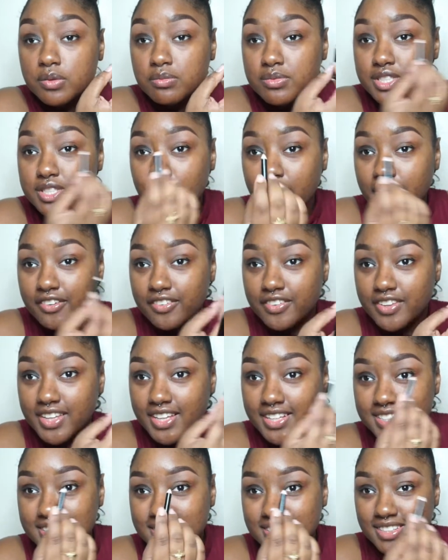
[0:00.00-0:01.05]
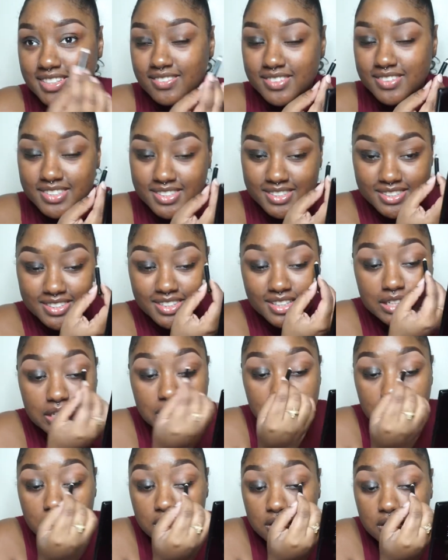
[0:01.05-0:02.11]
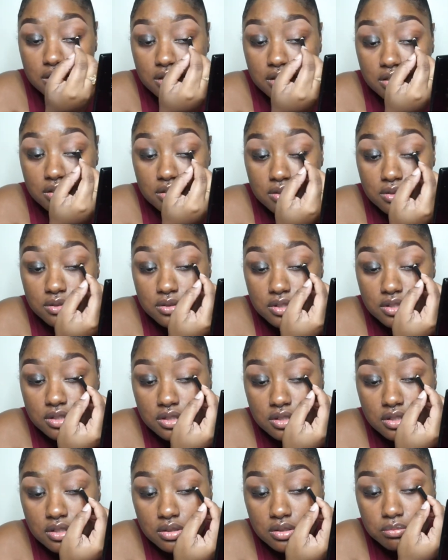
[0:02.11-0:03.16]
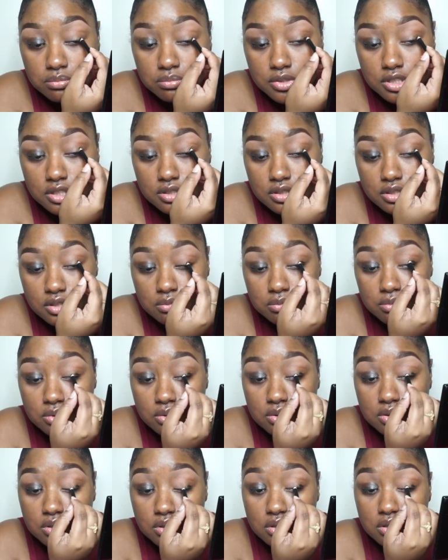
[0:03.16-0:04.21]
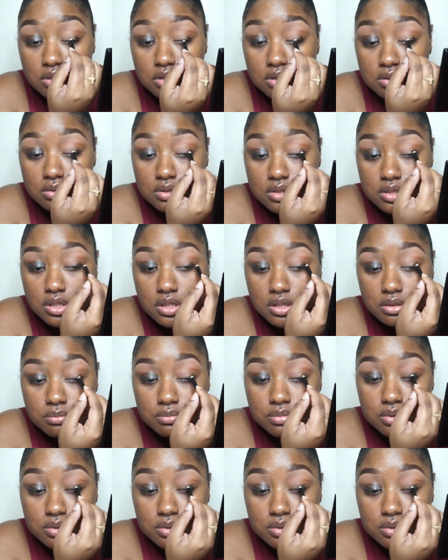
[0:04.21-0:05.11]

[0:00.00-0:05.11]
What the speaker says: Sorry, you can't see. I'm just using a mirror more close up.